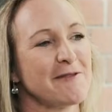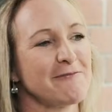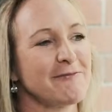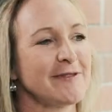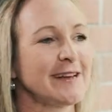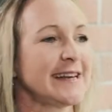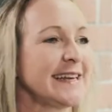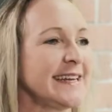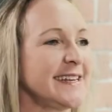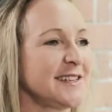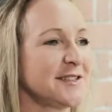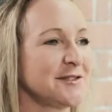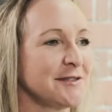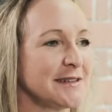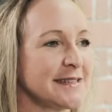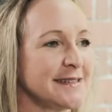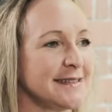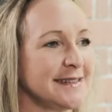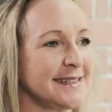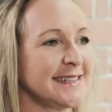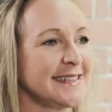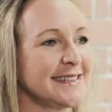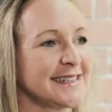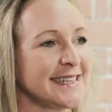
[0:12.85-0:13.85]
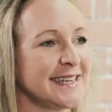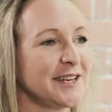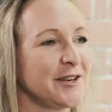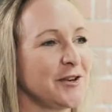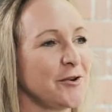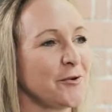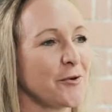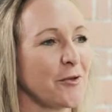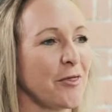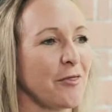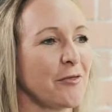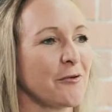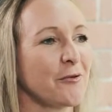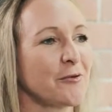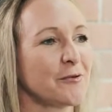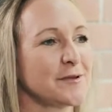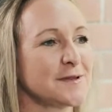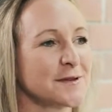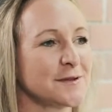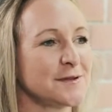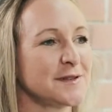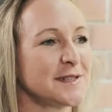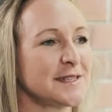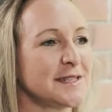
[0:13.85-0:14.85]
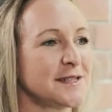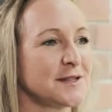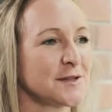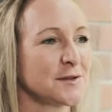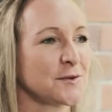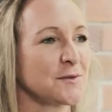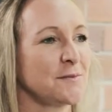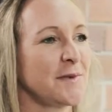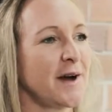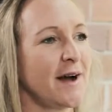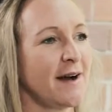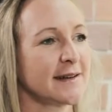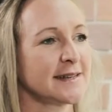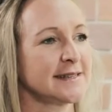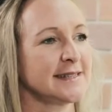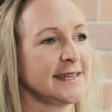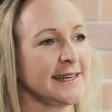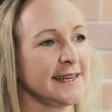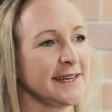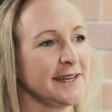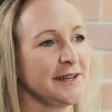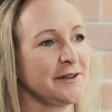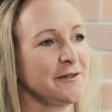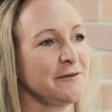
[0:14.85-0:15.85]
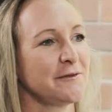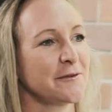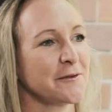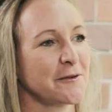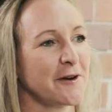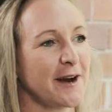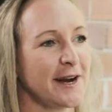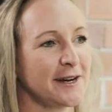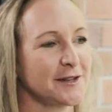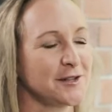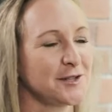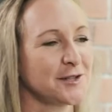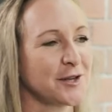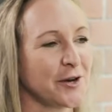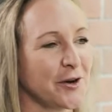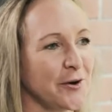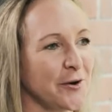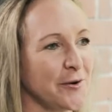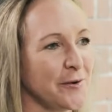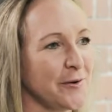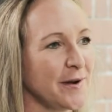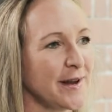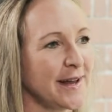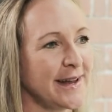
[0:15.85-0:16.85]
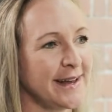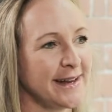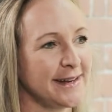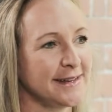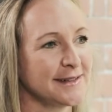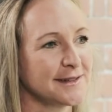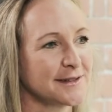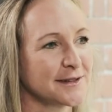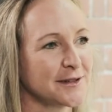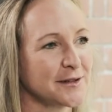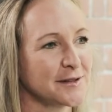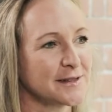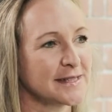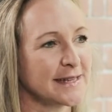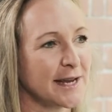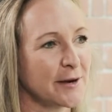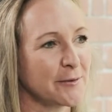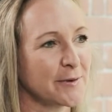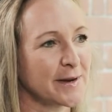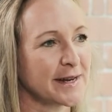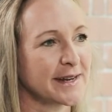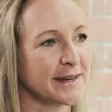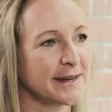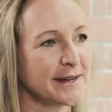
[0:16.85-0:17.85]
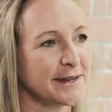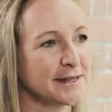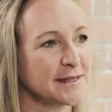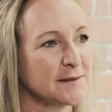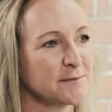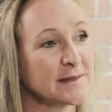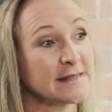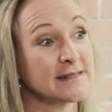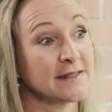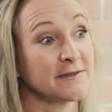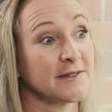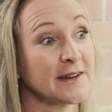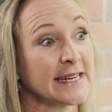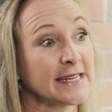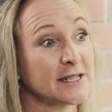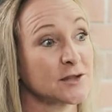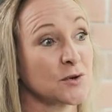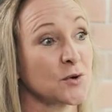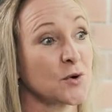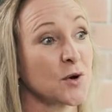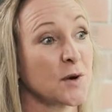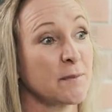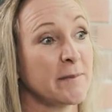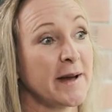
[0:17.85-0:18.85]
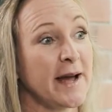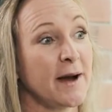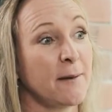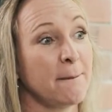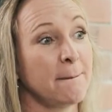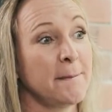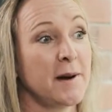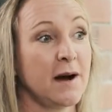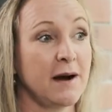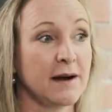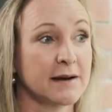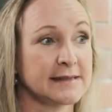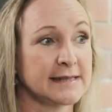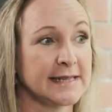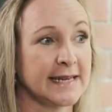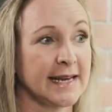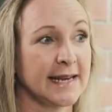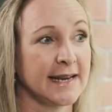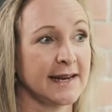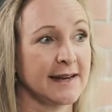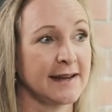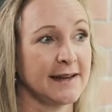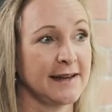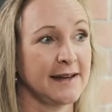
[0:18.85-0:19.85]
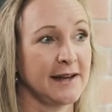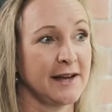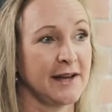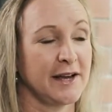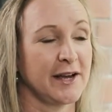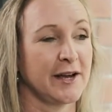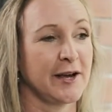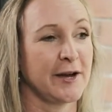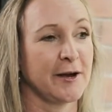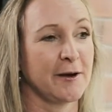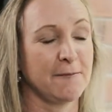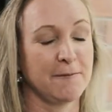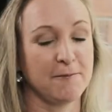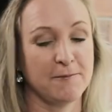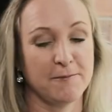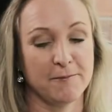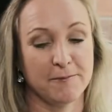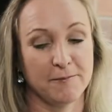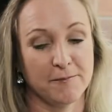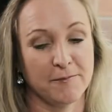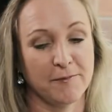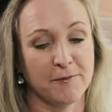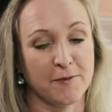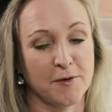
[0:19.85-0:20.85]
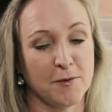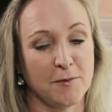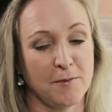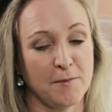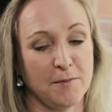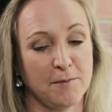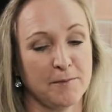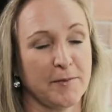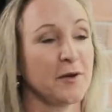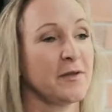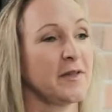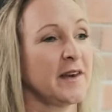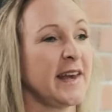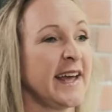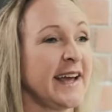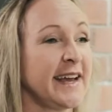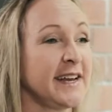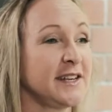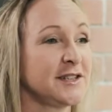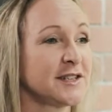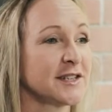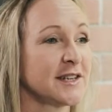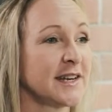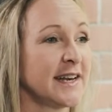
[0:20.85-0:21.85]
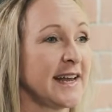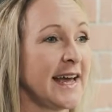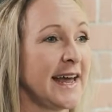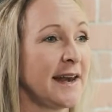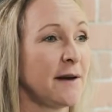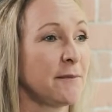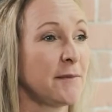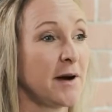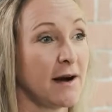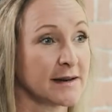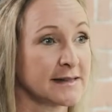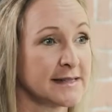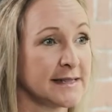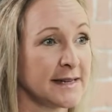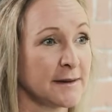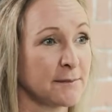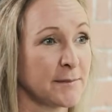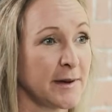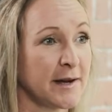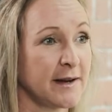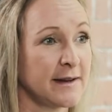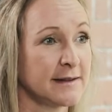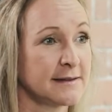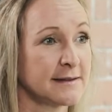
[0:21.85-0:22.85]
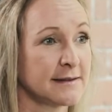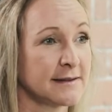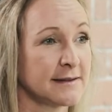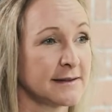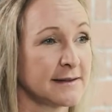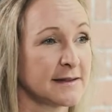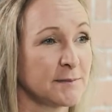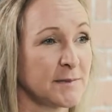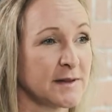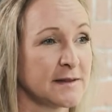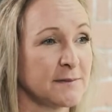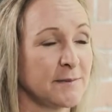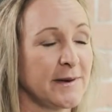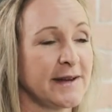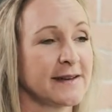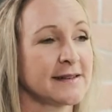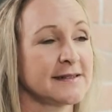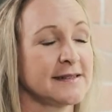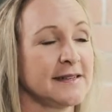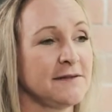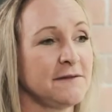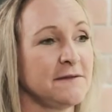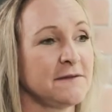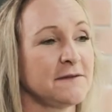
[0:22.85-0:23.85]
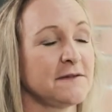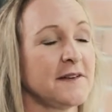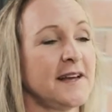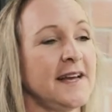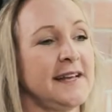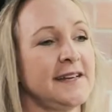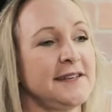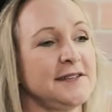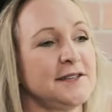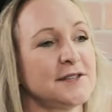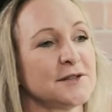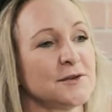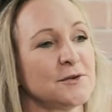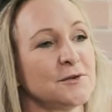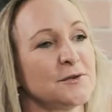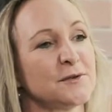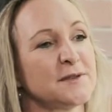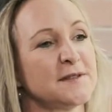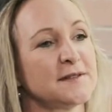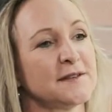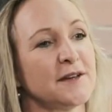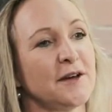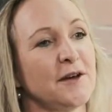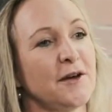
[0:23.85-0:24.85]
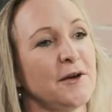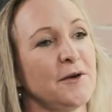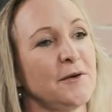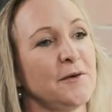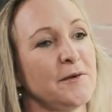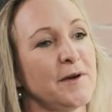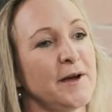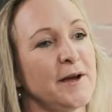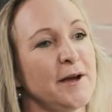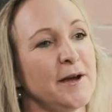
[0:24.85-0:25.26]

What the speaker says: really interested in your thoughts on digital marketing for our show. And so today we're going to specifically talk about marketing from both an agent and a marketing person's perspective, and also